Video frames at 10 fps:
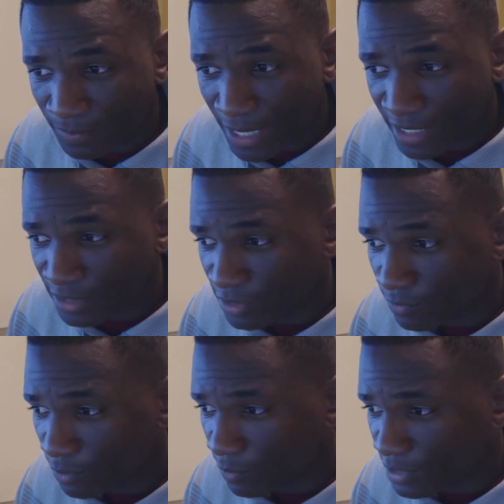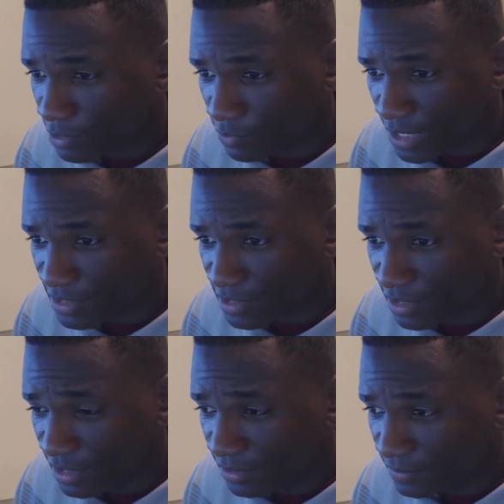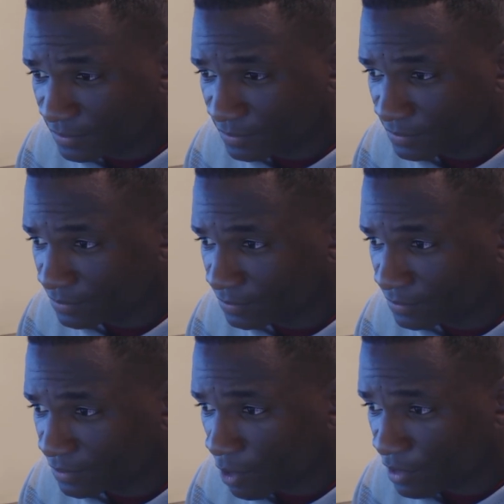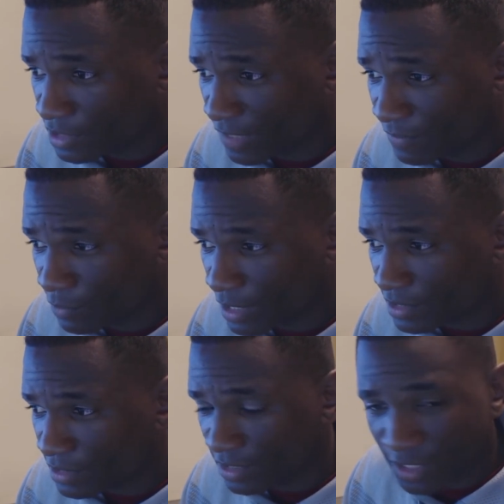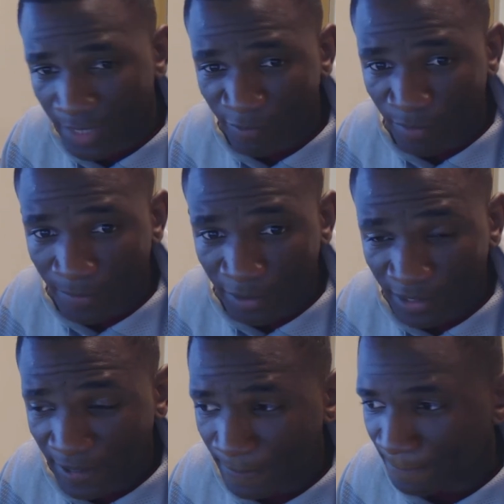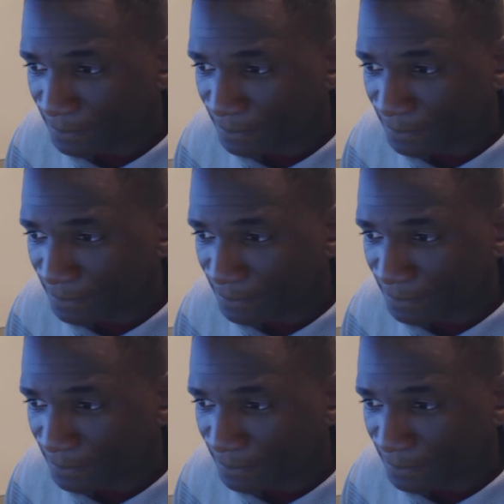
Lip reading: Back in, what was it, 2010? August 7th, 2010, the day before my birthday?